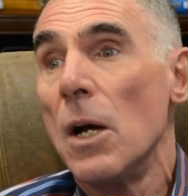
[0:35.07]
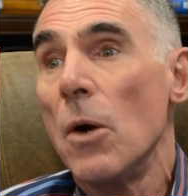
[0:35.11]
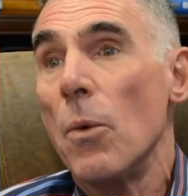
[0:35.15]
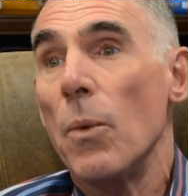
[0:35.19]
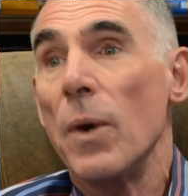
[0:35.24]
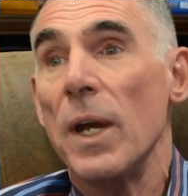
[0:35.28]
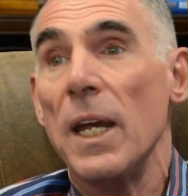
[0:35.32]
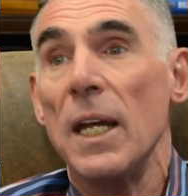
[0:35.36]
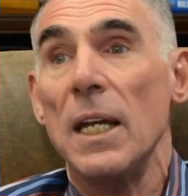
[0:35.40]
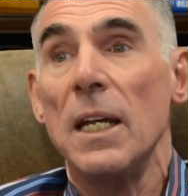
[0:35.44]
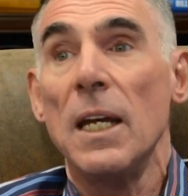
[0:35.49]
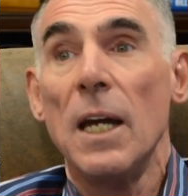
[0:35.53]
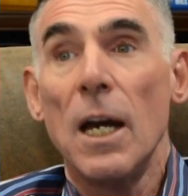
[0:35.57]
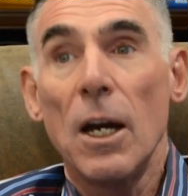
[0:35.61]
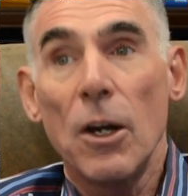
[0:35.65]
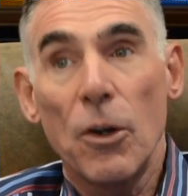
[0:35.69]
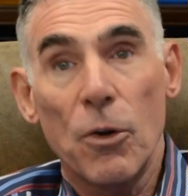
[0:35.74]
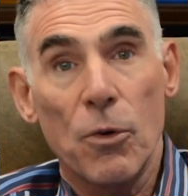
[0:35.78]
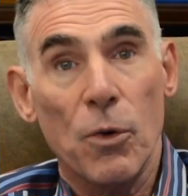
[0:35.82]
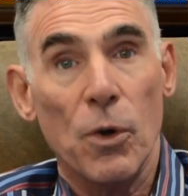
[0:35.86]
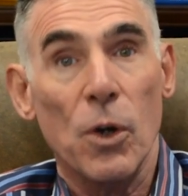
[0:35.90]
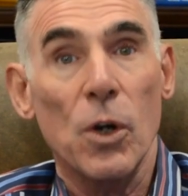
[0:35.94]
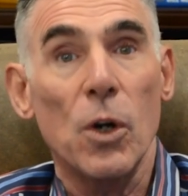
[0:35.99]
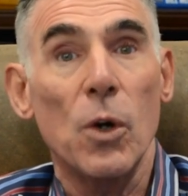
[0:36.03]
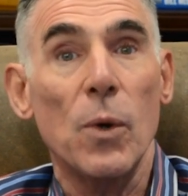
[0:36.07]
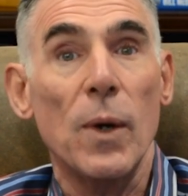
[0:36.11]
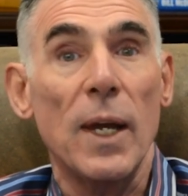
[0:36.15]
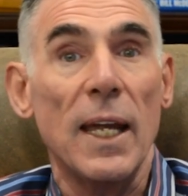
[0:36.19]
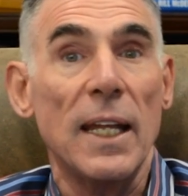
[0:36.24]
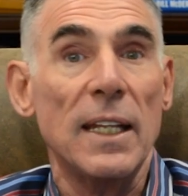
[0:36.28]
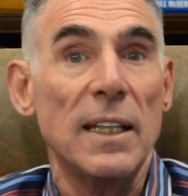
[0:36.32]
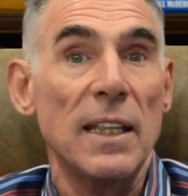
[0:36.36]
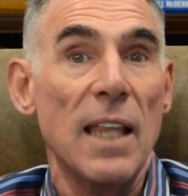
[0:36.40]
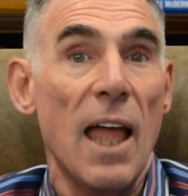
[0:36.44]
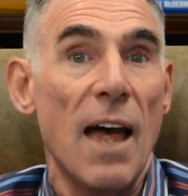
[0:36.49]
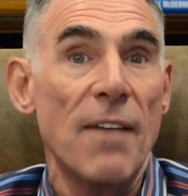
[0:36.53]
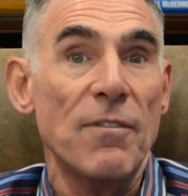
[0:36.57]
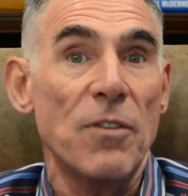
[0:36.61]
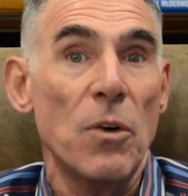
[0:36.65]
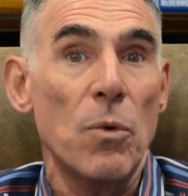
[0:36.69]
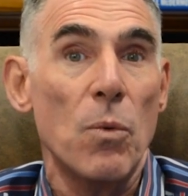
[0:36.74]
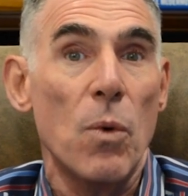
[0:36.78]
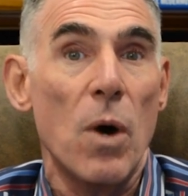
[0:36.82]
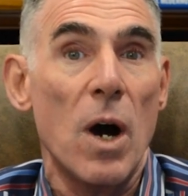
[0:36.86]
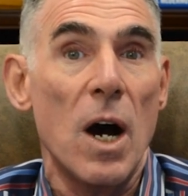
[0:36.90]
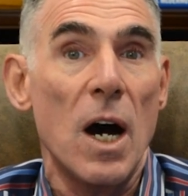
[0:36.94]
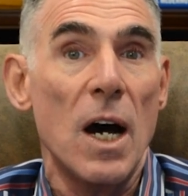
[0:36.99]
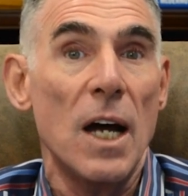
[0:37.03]
We grew in level
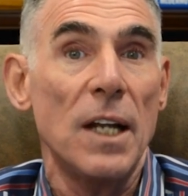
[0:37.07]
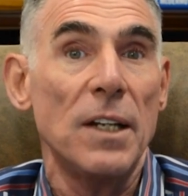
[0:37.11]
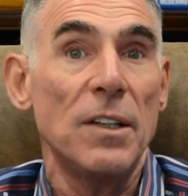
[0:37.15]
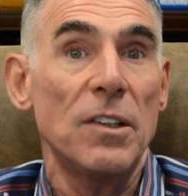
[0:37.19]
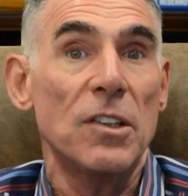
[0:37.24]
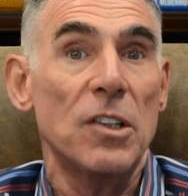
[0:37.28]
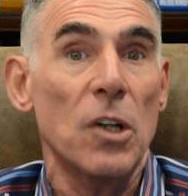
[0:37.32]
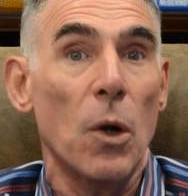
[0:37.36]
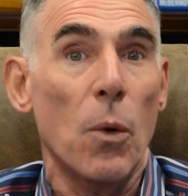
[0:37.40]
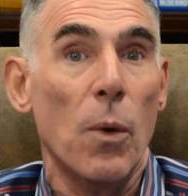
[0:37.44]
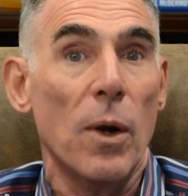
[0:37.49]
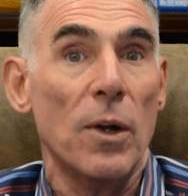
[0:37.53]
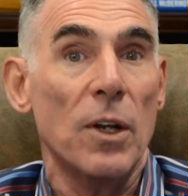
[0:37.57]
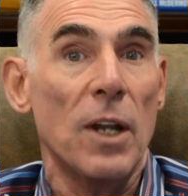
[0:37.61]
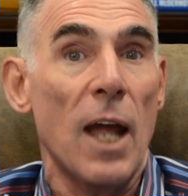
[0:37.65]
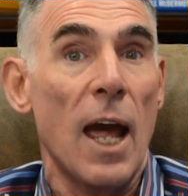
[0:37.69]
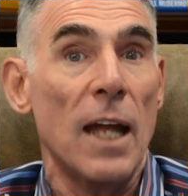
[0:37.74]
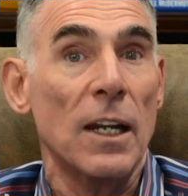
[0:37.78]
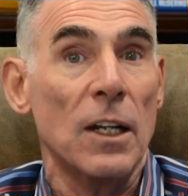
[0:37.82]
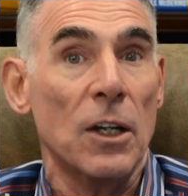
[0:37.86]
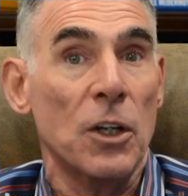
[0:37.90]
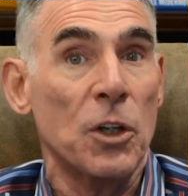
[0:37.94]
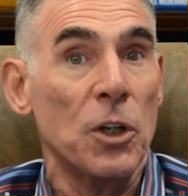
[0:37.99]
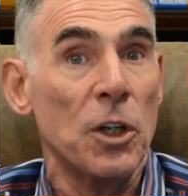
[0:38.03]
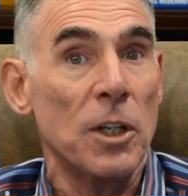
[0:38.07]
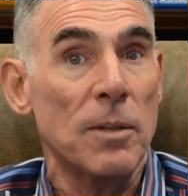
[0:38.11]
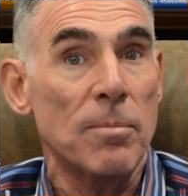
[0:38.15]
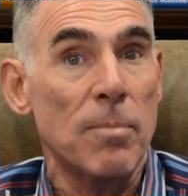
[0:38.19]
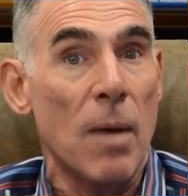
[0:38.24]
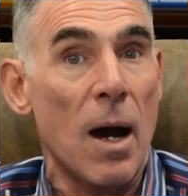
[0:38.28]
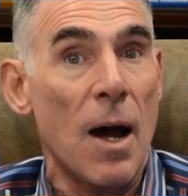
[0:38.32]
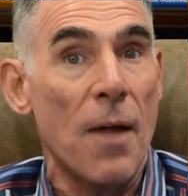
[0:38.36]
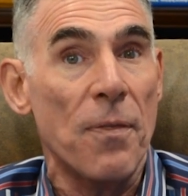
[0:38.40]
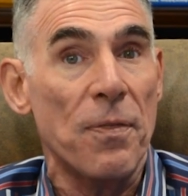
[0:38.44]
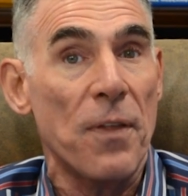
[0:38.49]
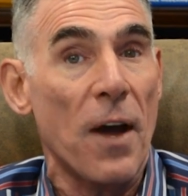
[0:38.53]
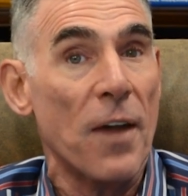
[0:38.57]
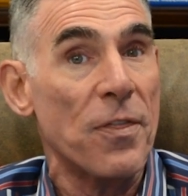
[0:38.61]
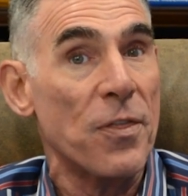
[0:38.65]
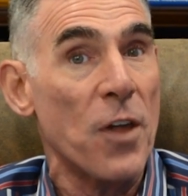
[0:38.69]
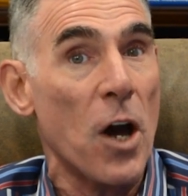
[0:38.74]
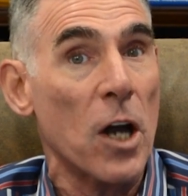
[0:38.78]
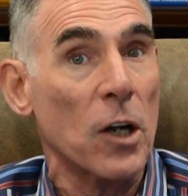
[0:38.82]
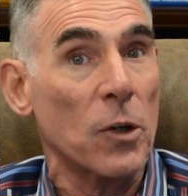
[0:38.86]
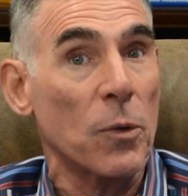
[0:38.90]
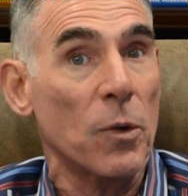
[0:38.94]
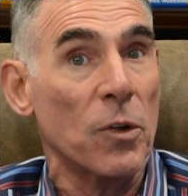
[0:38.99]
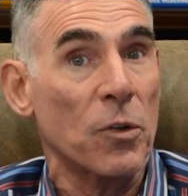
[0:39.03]
1, so we had a good month. I
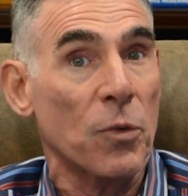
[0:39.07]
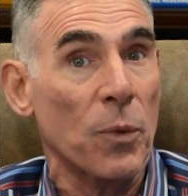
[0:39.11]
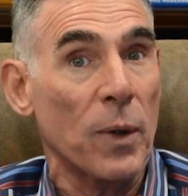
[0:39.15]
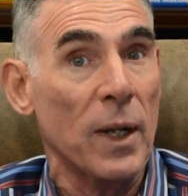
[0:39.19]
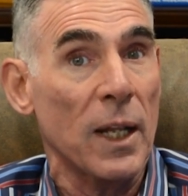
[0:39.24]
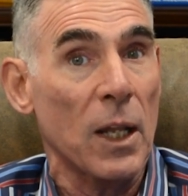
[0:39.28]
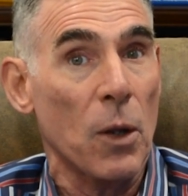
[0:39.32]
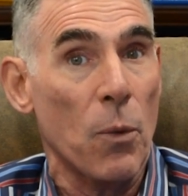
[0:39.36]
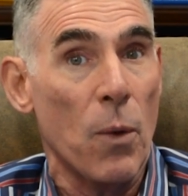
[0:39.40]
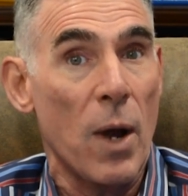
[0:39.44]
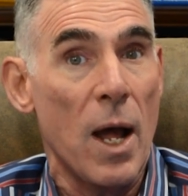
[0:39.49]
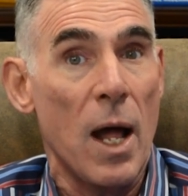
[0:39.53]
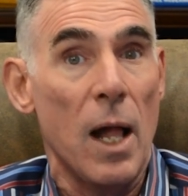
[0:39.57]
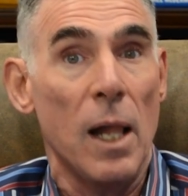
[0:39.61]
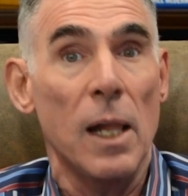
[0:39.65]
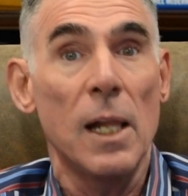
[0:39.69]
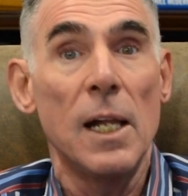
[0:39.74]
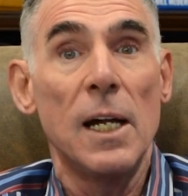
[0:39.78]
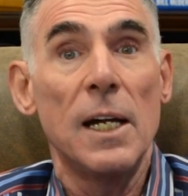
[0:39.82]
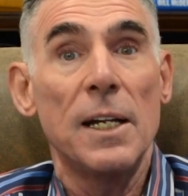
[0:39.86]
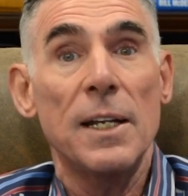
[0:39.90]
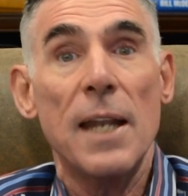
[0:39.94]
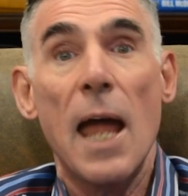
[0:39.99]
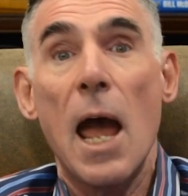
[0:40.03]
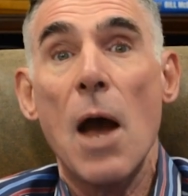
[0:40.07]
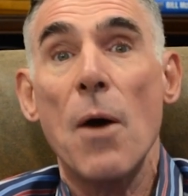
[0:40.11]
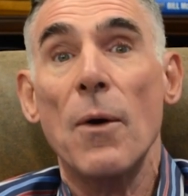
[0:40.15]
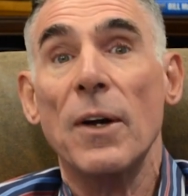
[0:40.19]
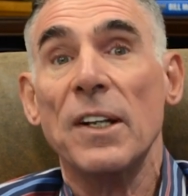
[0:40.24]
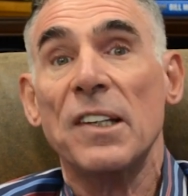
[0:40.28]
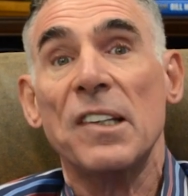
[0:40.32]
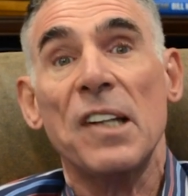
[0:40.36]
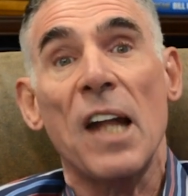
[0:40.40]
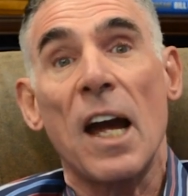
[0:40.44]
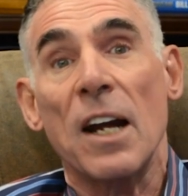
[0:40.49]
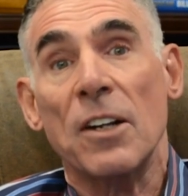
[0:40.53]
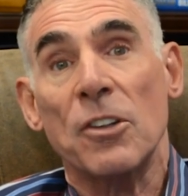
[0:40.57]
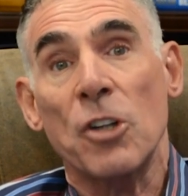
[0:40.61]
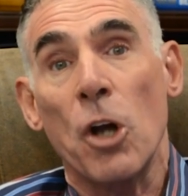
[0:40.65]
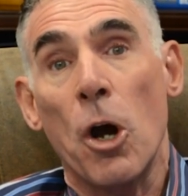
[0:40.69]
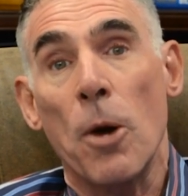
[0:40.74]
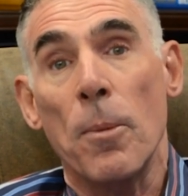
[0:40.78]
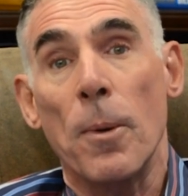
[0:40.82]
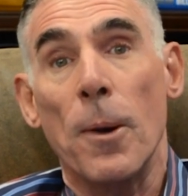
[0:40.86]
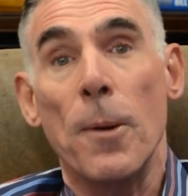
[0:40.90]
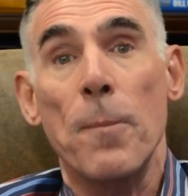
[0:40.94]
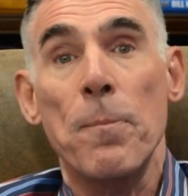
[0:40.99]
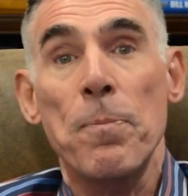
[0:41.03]
thought it was really well. Now it's
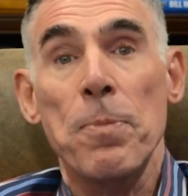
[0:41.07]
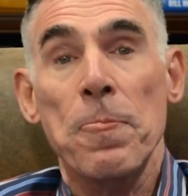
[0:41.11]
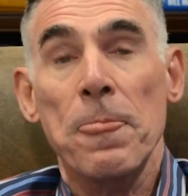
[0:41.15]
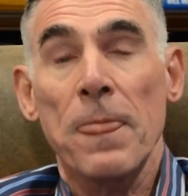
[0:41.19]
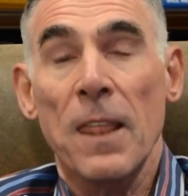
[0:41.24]
October.